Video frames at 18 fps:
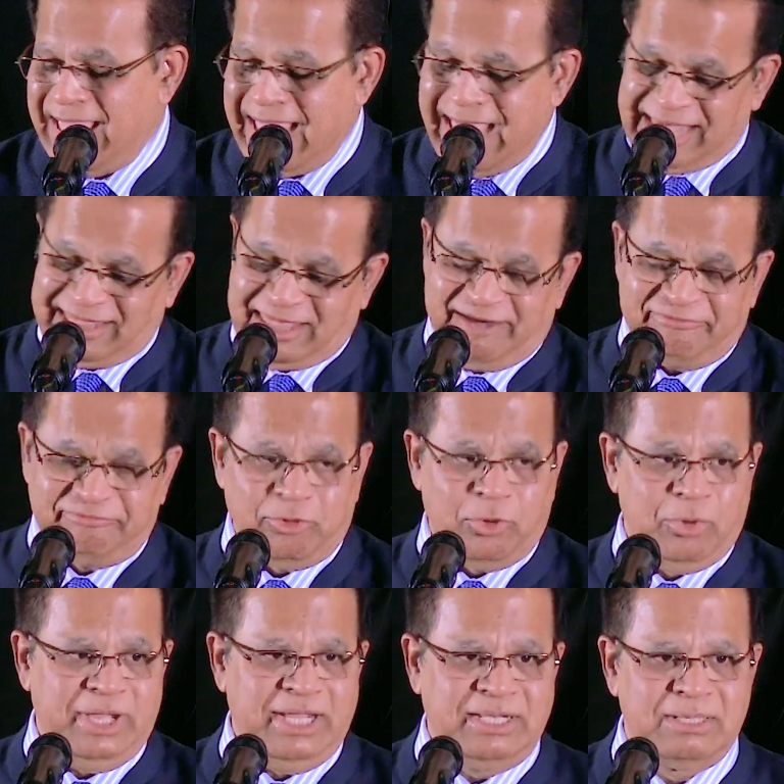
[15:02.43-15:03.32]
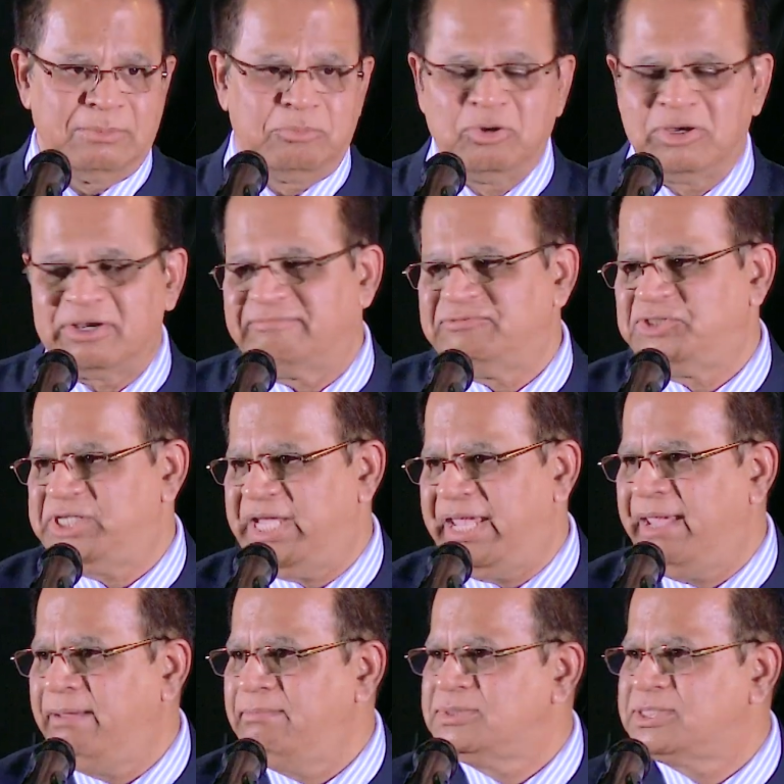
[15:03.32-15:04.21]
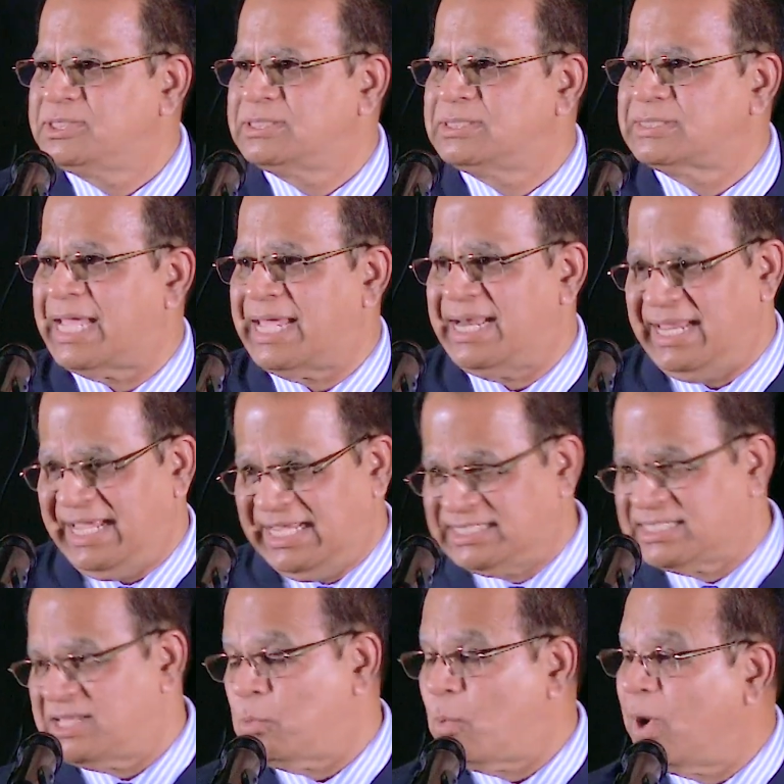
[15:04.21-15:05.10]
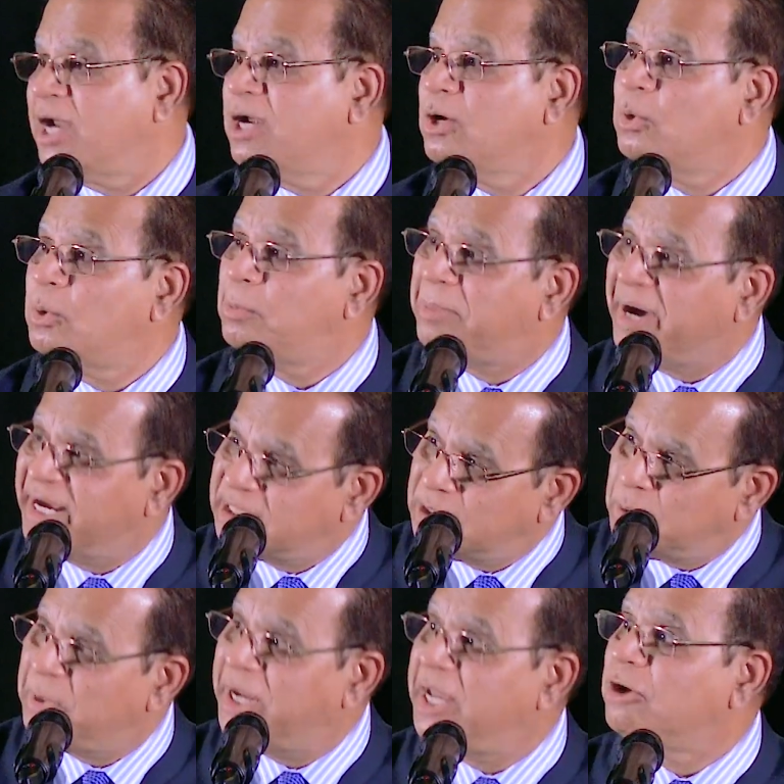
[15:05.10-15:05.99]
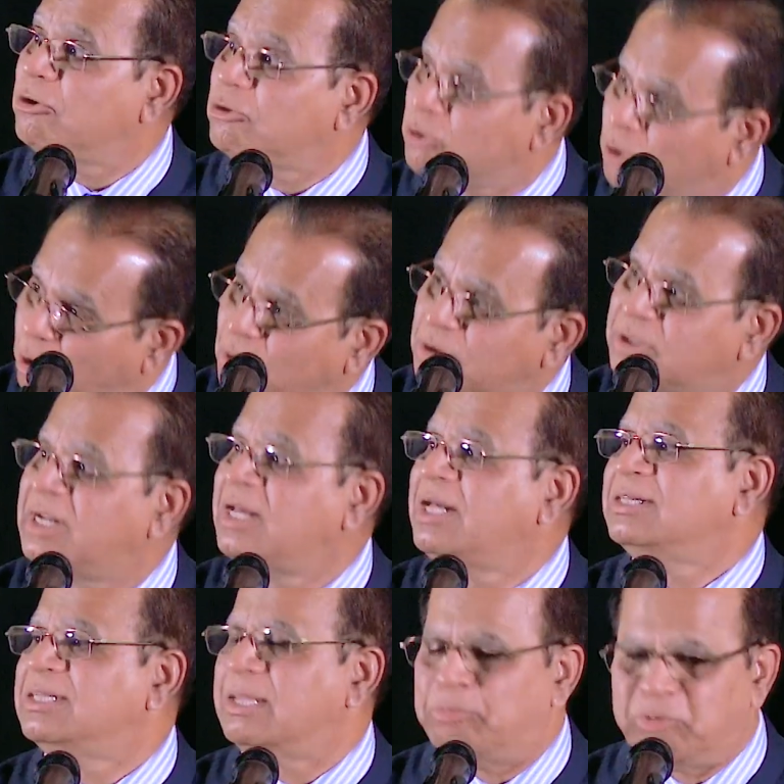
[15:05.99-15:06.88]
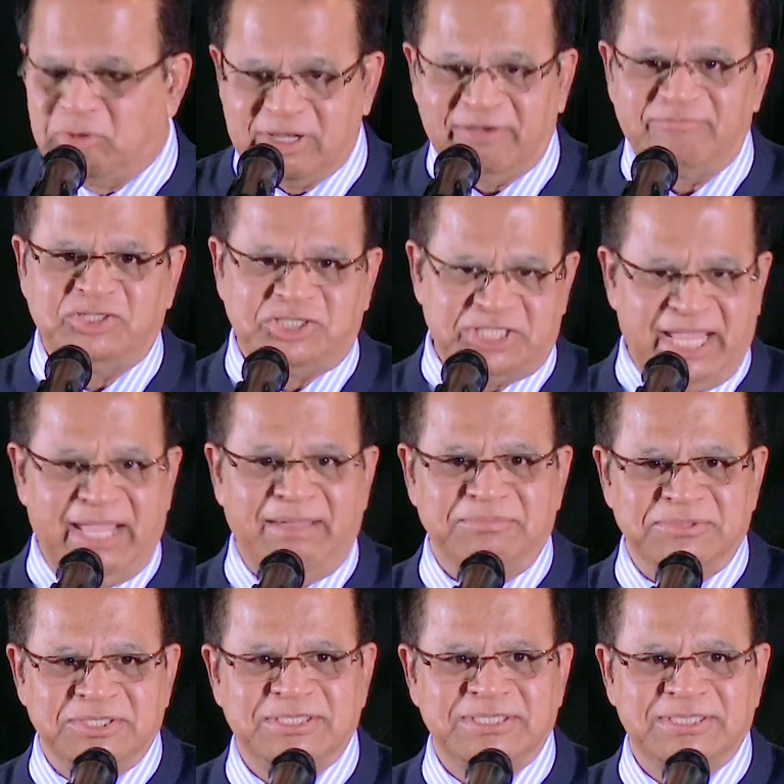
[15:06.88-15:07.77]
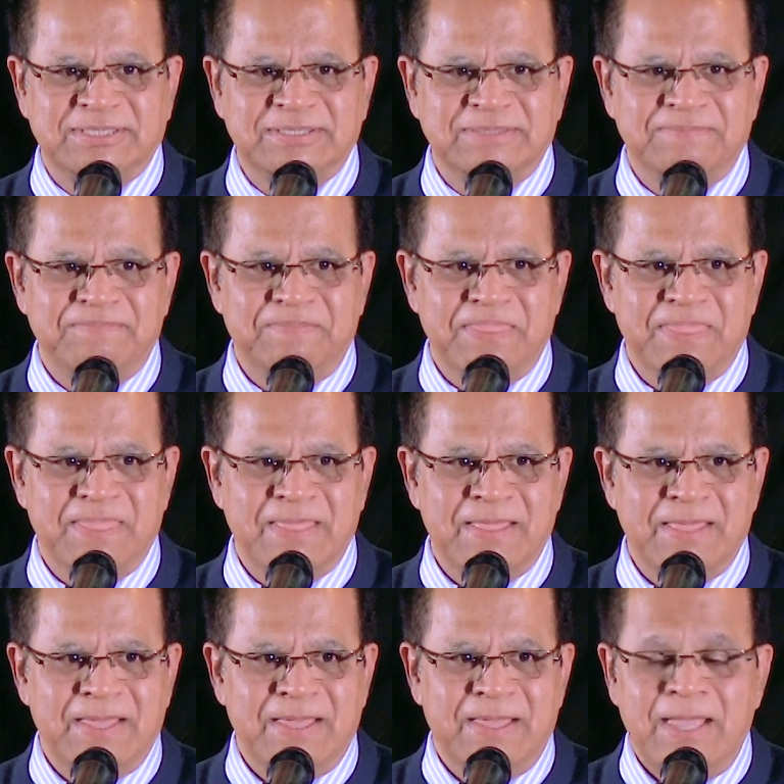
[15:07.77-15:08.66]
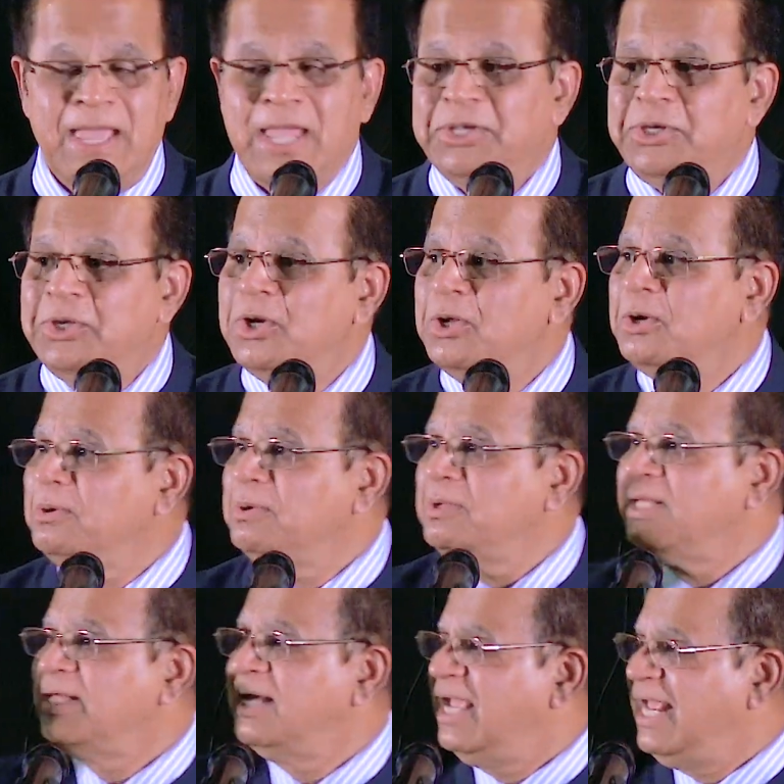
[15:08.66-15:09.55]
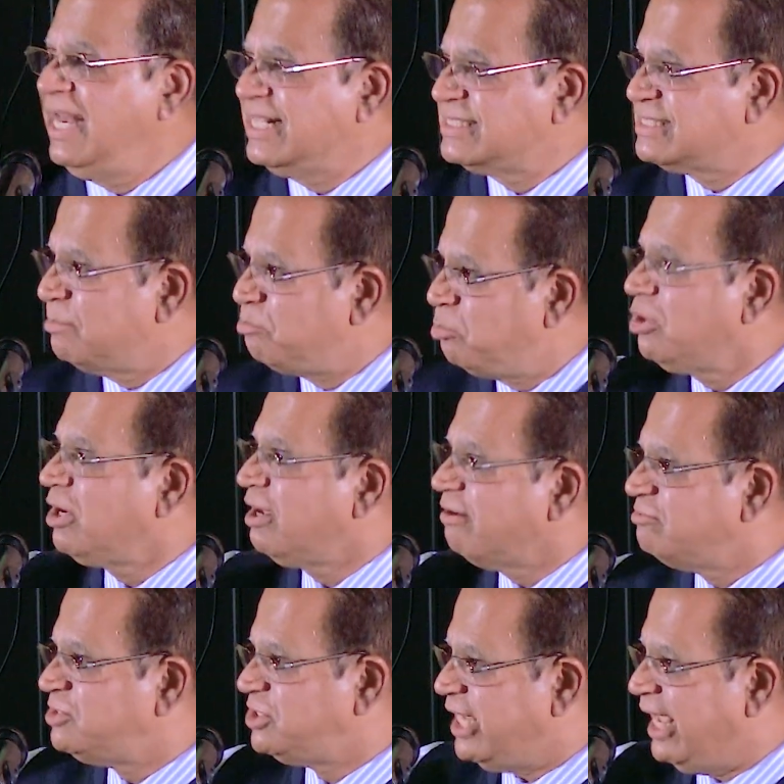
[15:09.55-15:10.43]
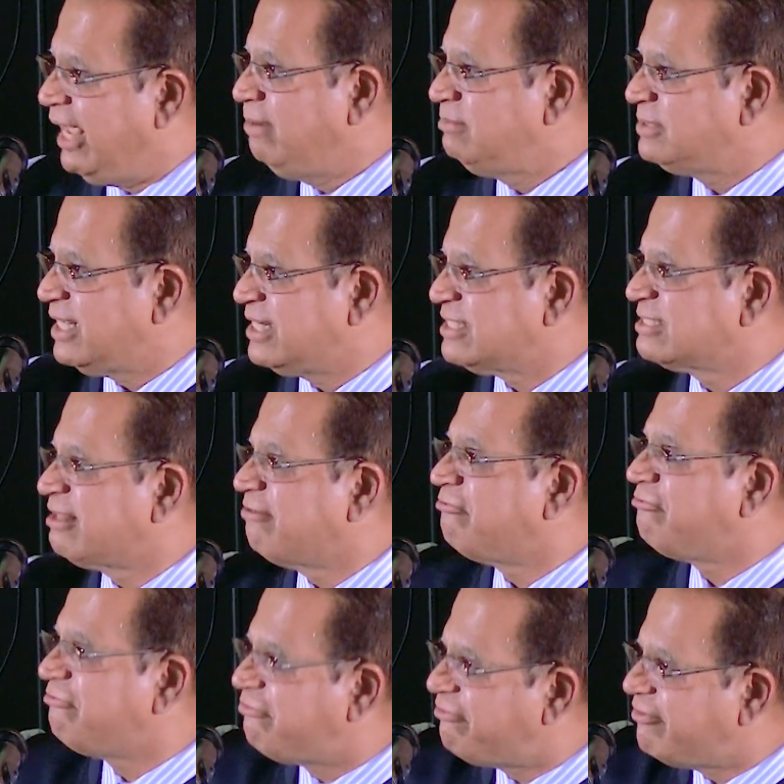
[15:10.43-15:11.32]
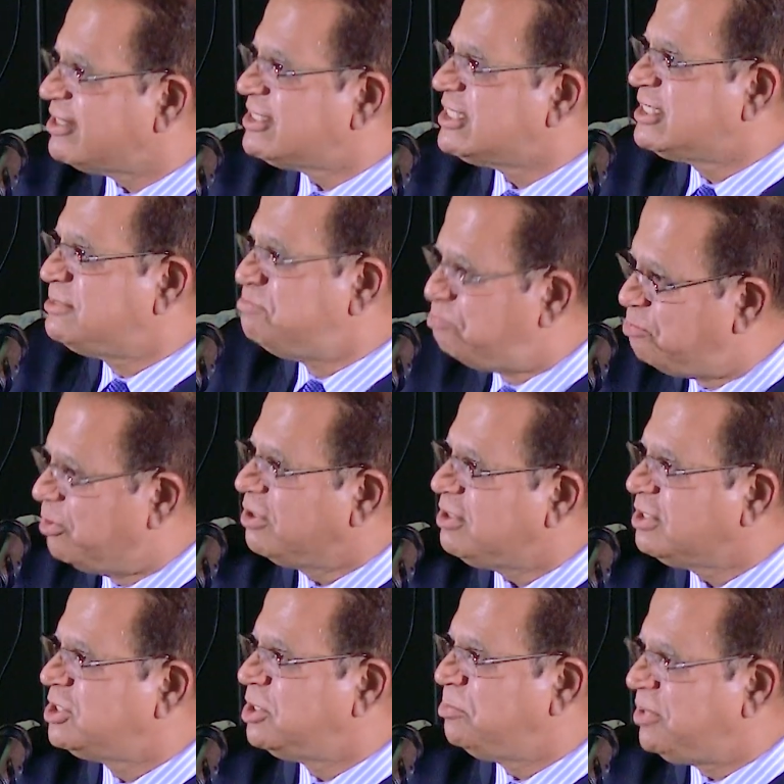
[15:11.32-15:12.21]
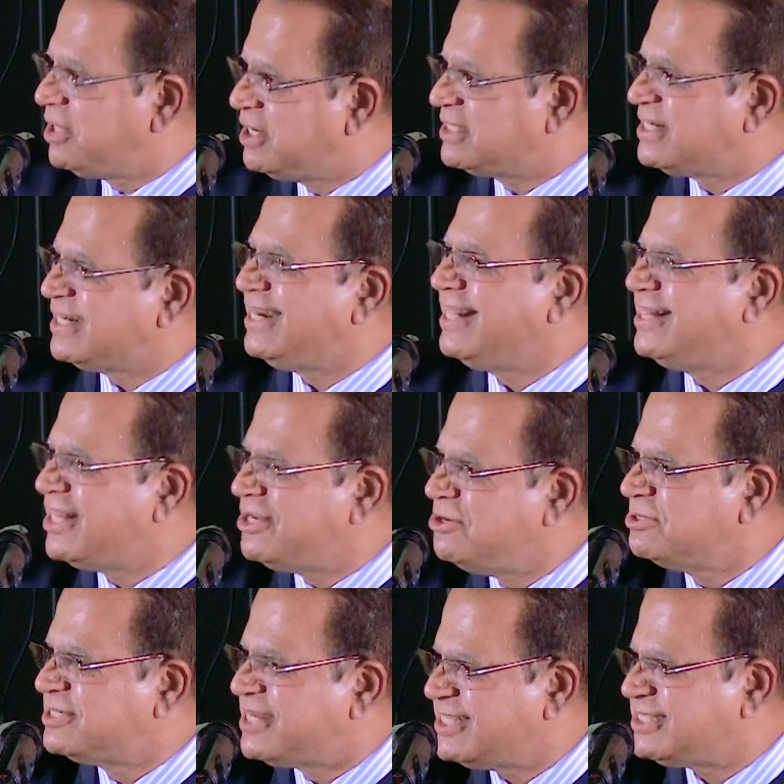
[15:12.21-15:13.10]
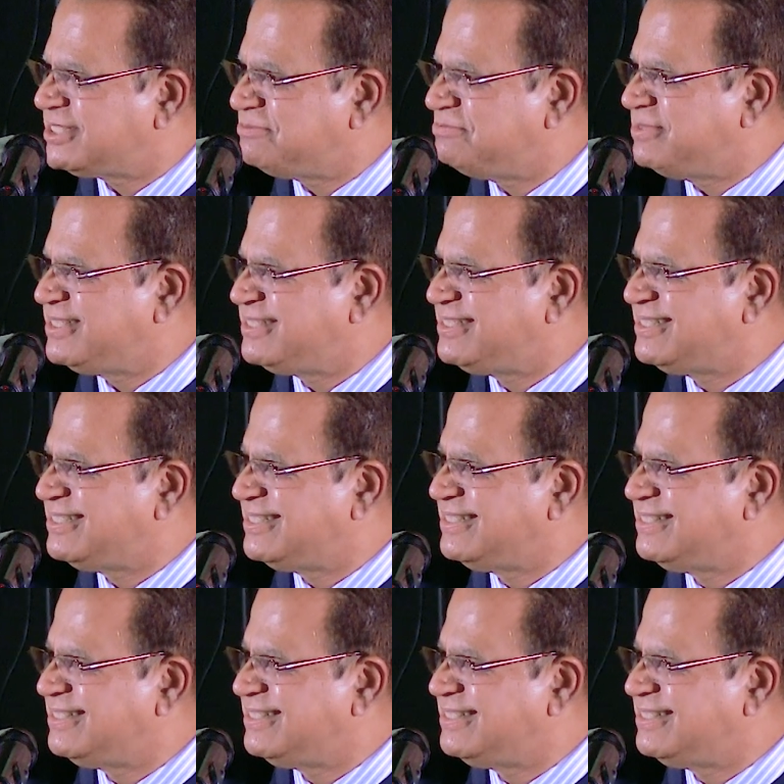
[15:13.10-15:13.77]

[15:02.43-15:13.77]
And therefore, in the book of James, and he's the one who, by the way, wrote the book of James. Do you know it is the book of James that is the first book to be written in the New Testament?